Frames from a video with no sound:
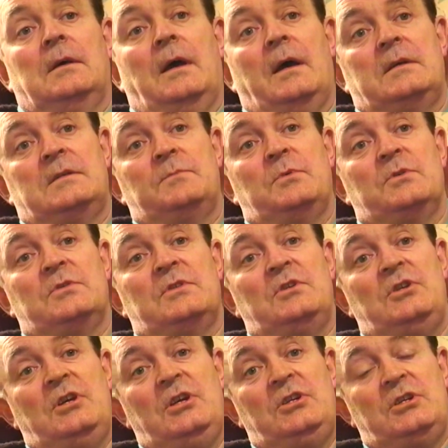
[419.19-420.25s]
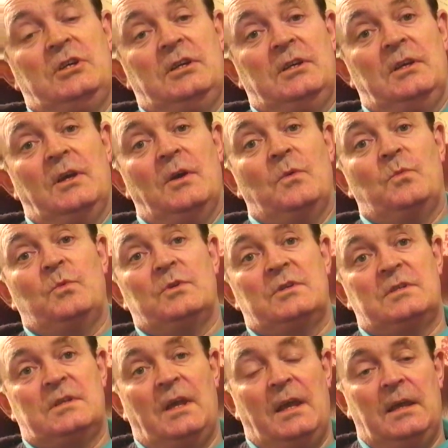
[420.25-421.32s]
I suppose the teaching would
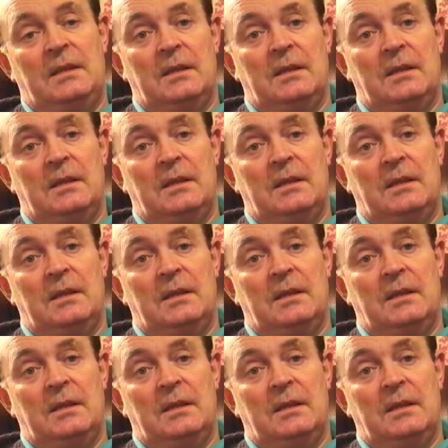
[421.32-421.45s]
say